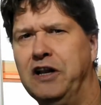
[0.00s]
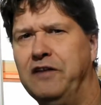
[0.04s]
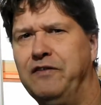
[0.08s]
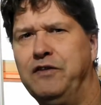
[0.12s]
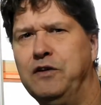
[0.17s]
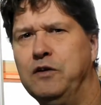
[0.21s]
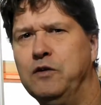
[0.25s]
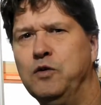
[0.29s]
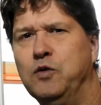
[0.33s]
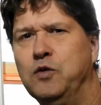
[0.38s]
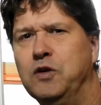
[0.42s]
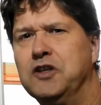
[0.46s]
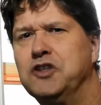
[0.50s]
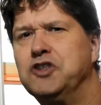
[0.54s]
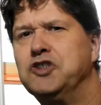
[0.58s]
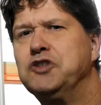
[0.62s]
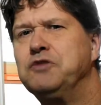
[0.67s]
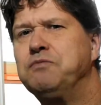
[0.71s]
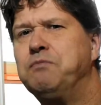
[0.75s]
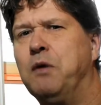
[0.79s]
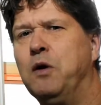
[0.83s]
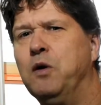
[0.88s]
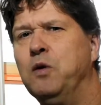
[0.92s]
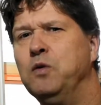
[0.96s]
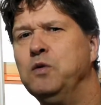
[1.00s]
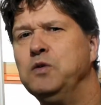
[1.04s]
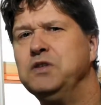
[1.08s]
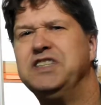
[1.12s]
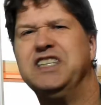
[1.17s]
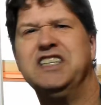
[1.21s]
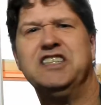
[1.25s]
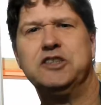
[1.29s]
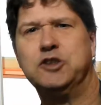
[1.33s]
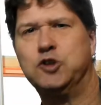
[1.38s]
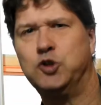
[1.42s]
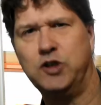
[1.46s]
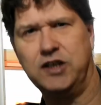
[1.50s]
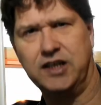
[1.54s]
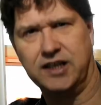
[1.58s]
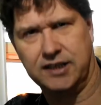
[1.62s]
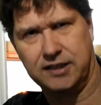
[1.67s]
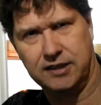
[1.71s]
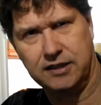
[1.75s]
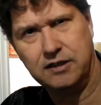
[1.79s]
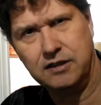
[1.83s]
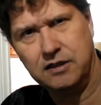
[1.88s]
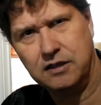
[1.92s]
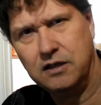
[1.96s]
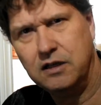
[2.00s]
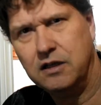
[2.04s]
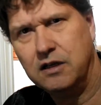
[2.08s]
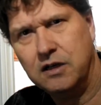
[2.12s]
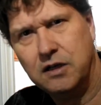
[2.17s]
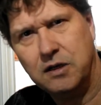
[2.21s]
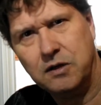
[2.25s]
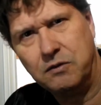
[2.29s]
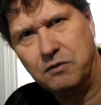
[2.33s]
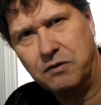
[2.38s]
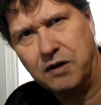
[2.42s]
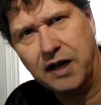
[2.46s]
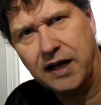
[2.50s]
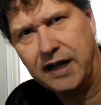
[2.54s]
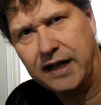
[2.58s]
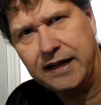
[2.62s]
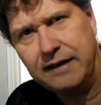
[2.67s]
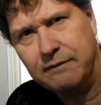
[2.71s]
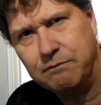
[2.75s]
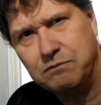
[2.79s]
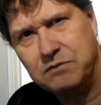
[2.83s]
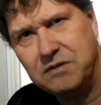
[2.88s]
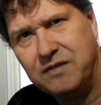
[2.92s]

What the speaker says: if you expose his trick, right?